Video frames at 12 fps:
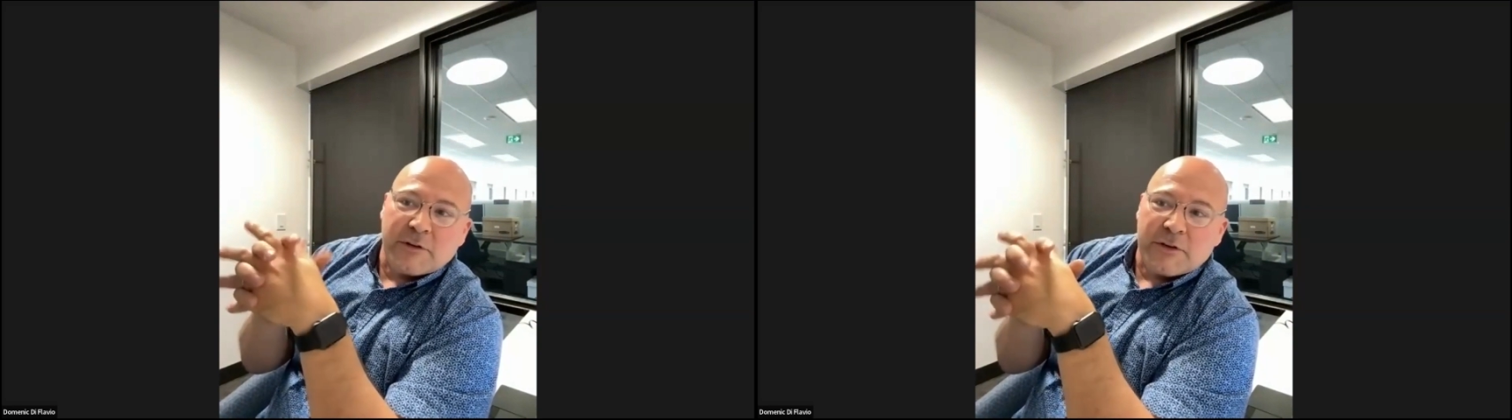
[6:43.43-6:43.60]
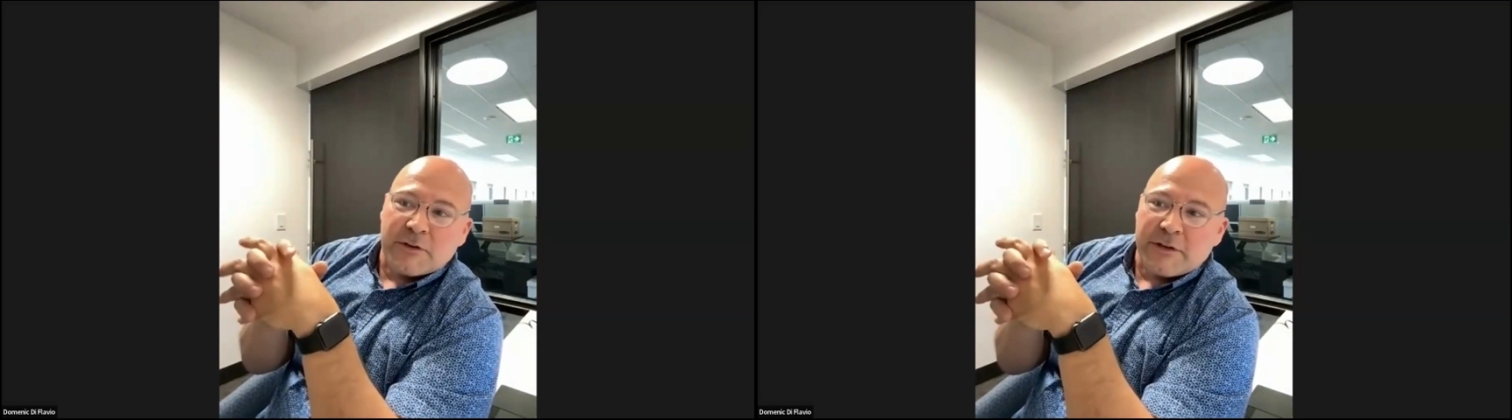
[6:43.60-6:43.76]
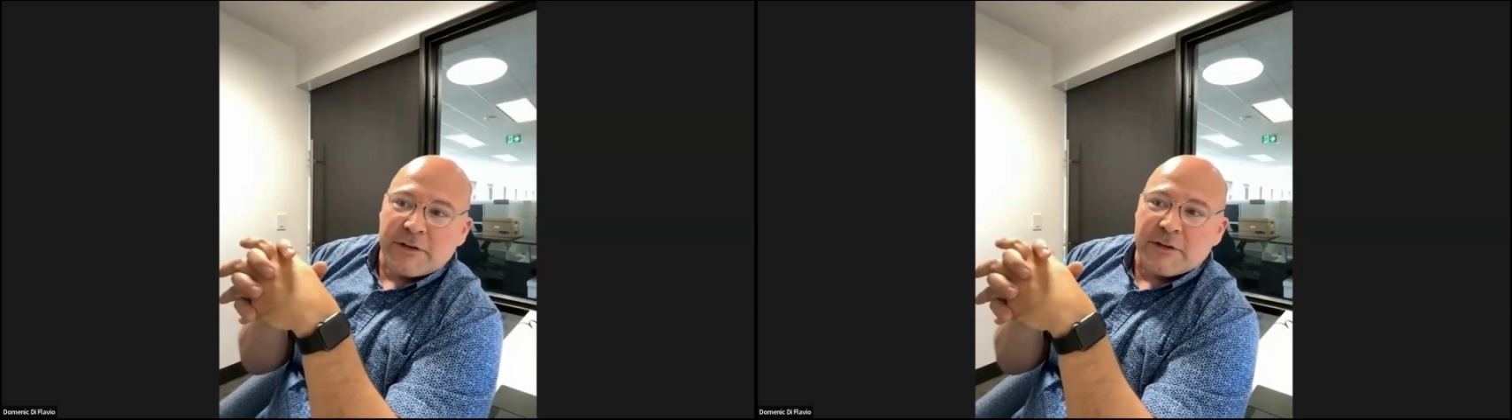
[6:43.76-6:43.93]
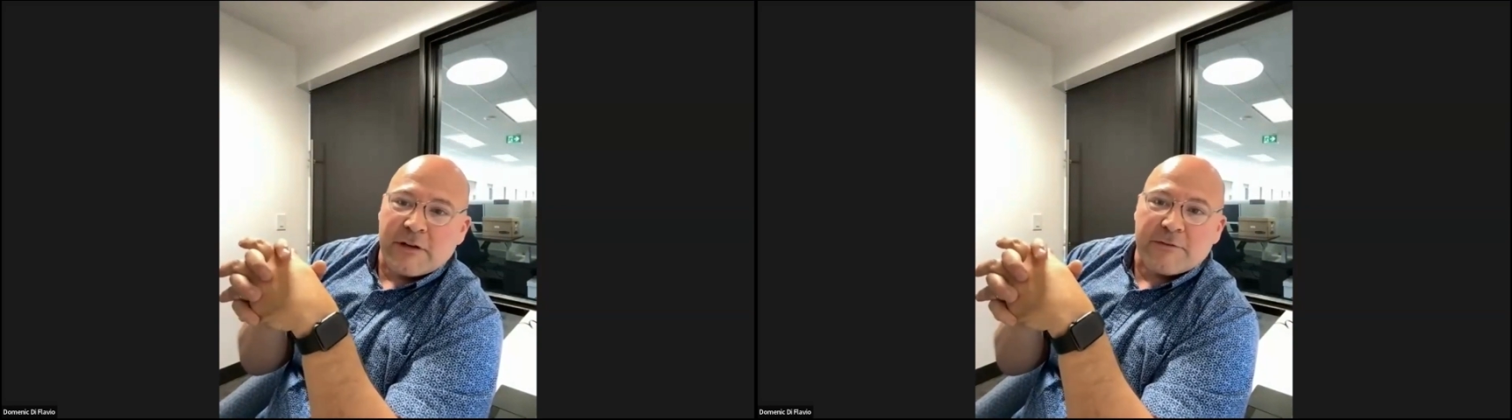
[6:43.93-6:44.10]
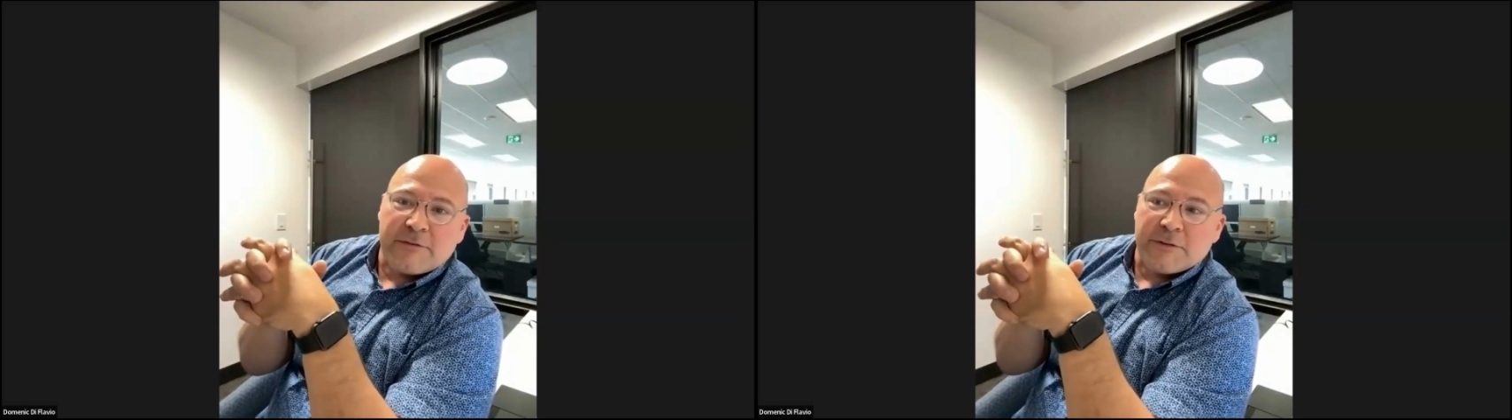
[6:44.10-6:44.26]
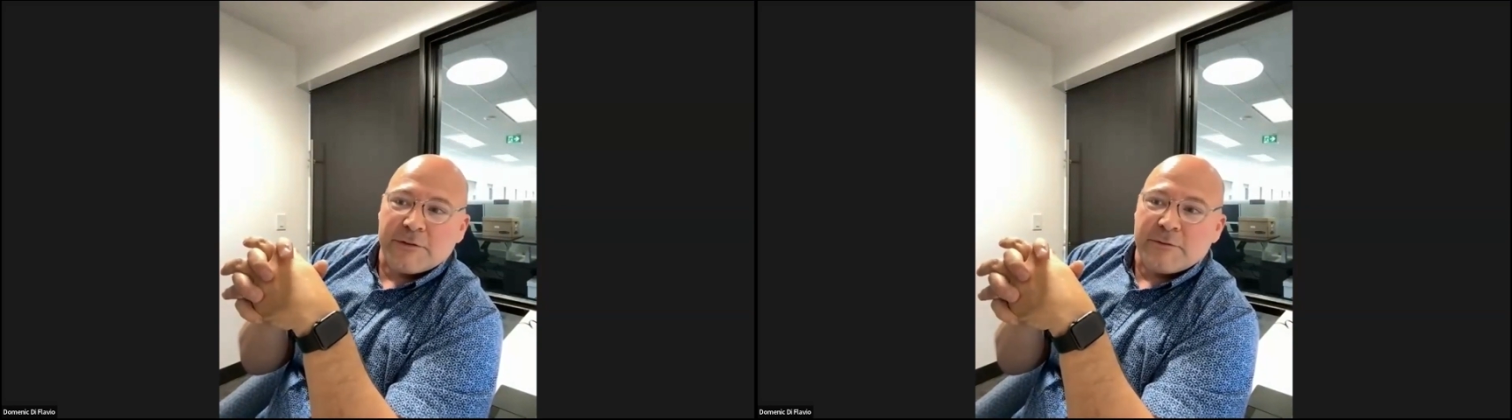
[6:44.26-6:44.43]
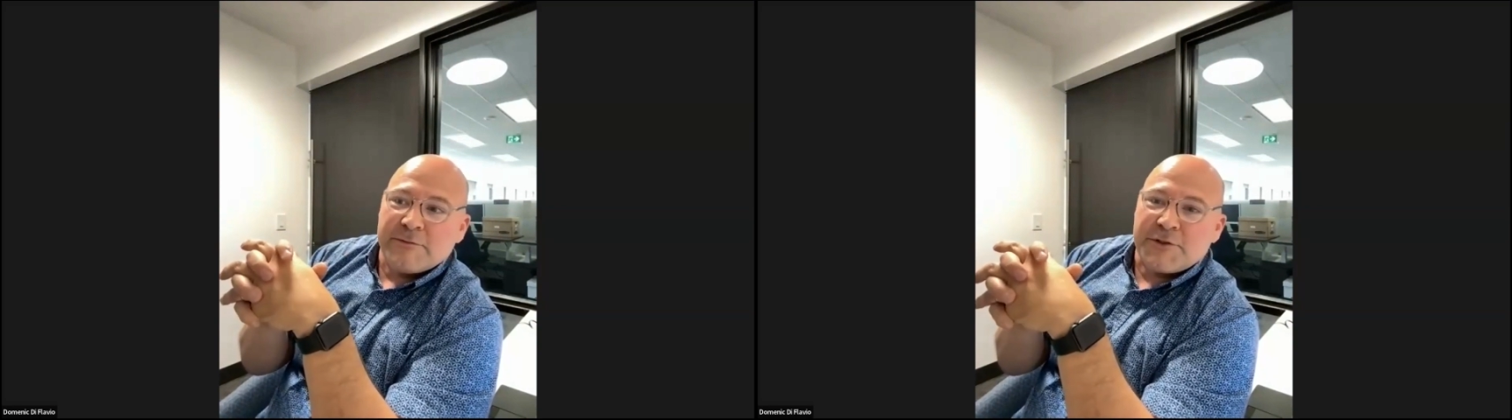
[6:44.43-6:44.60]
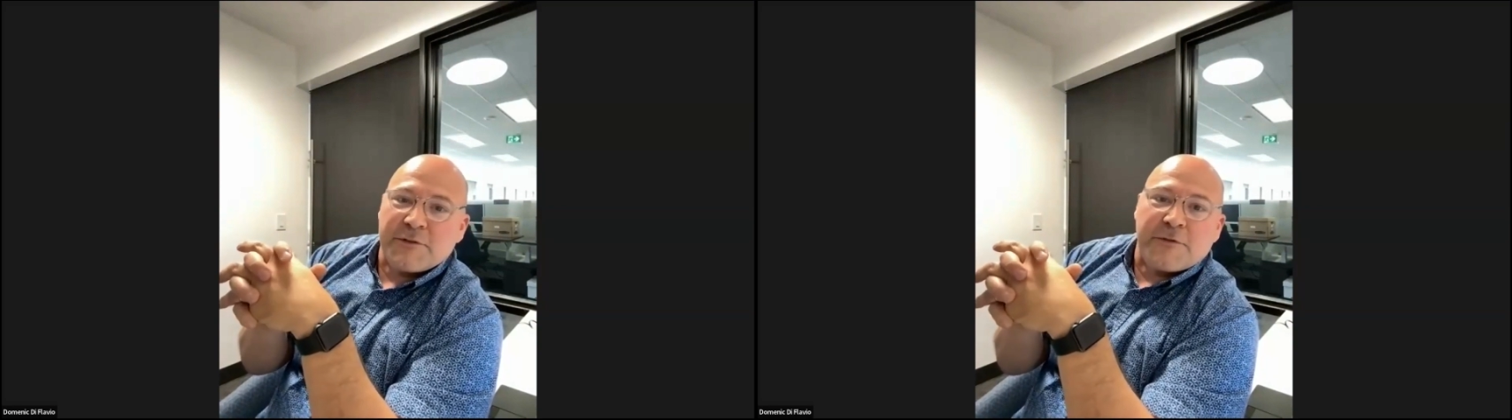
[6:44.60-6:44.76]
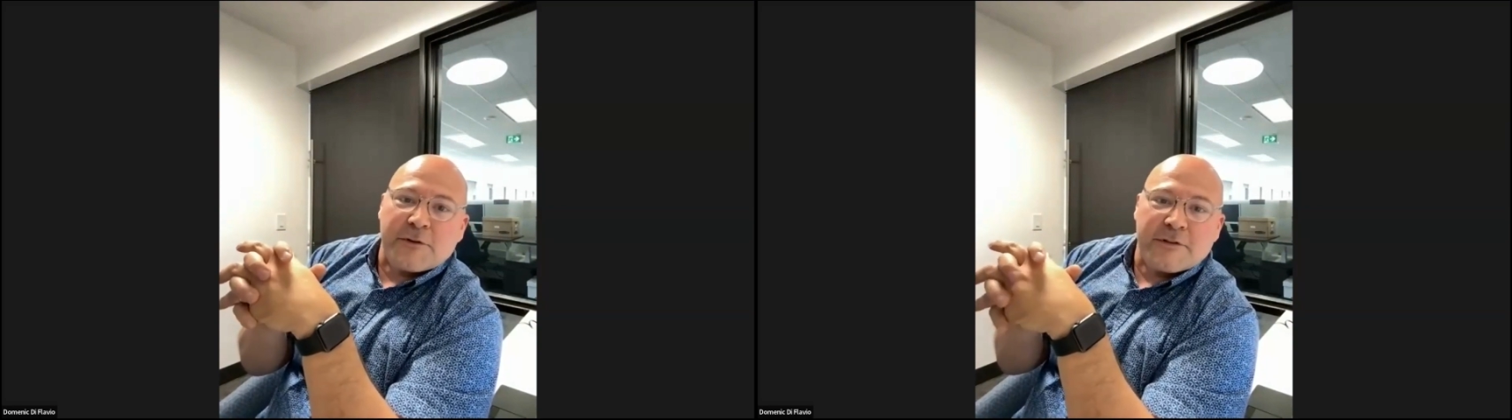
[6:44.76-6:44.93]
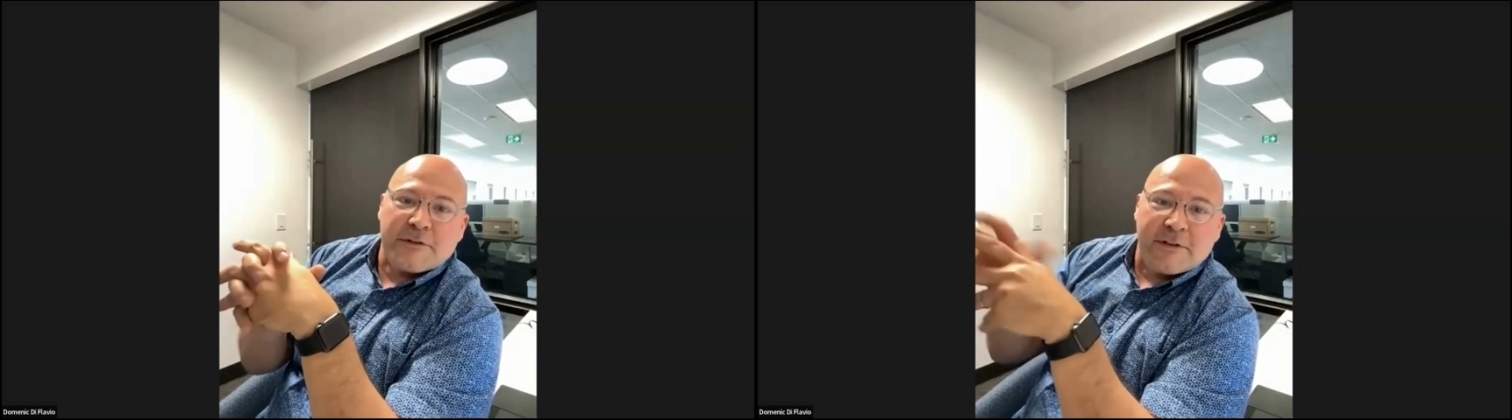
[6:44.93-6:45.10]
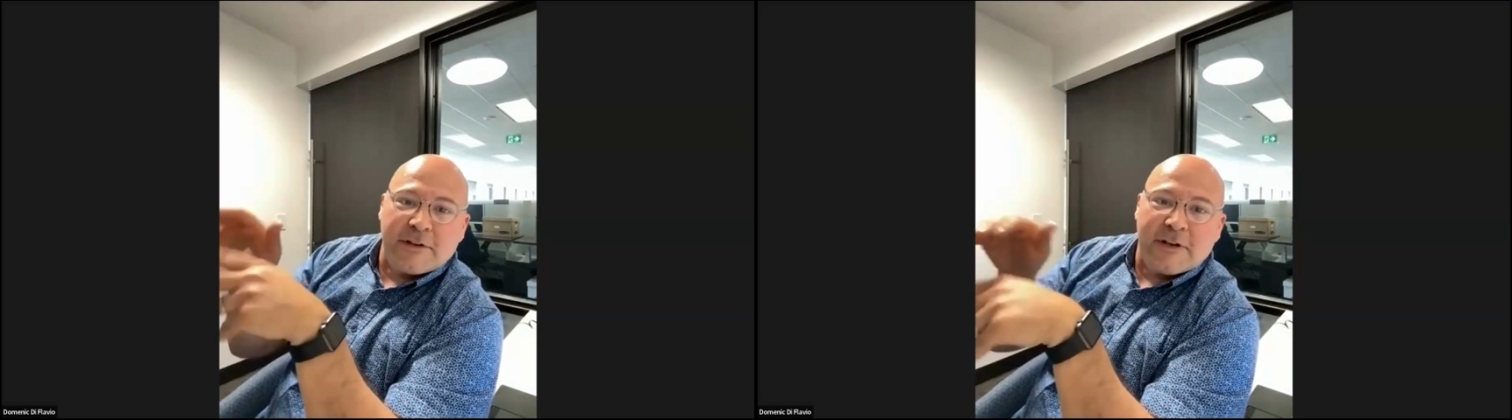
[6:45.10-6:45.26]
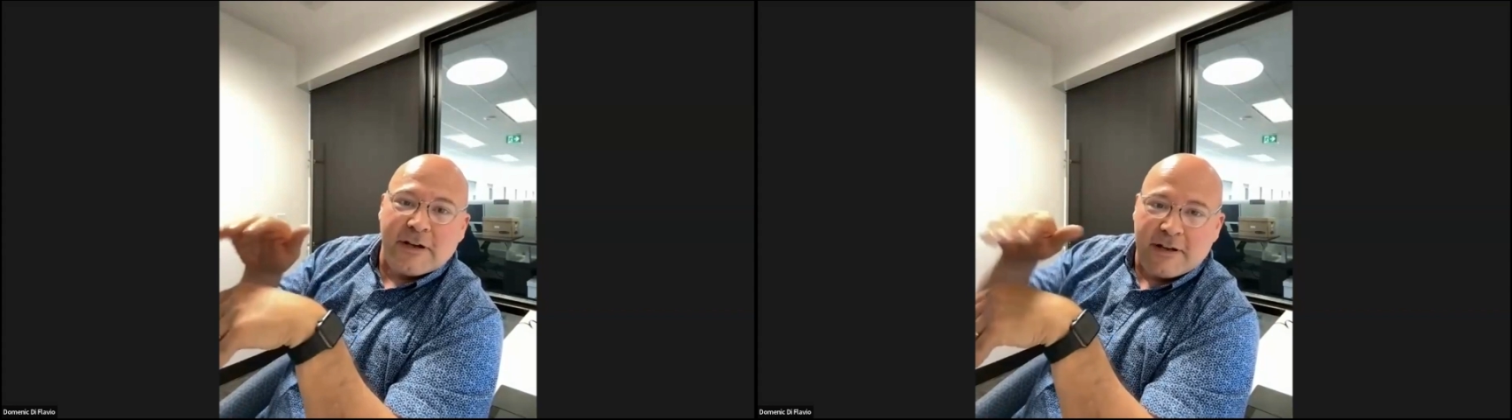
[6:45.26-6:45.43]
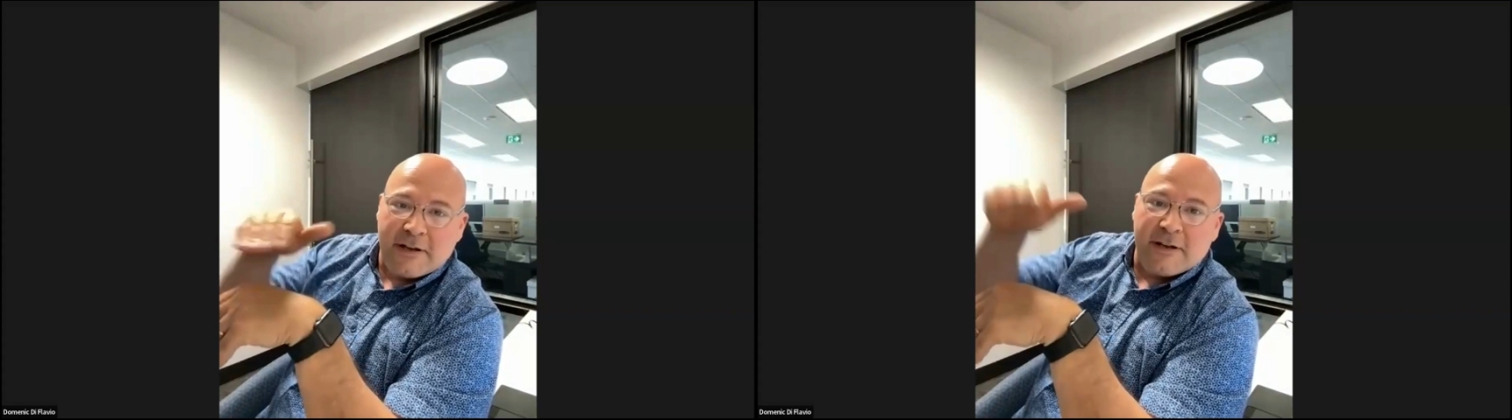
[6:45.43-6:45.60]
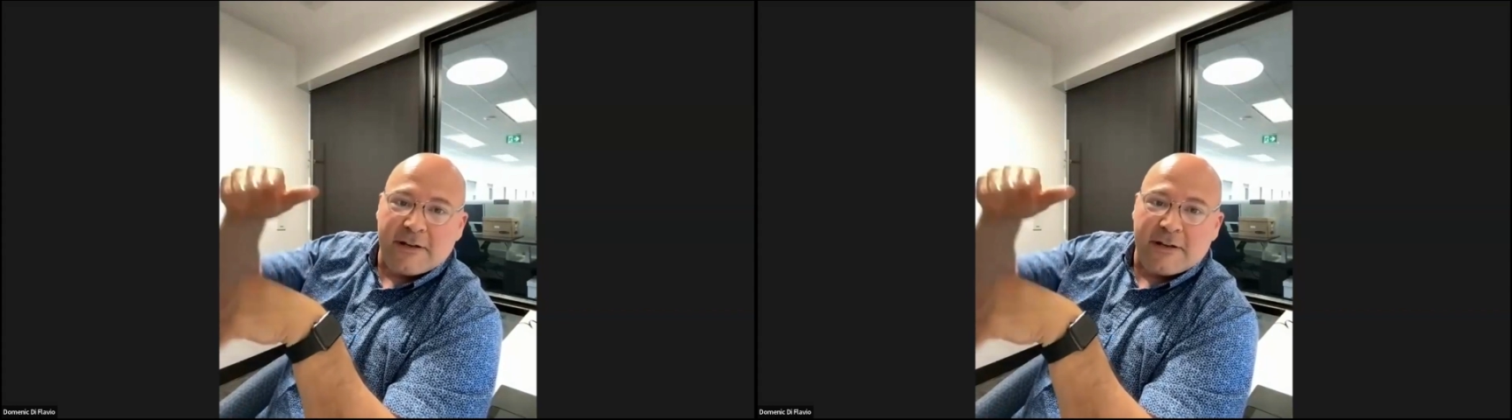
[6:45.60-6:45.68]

you have to traverse a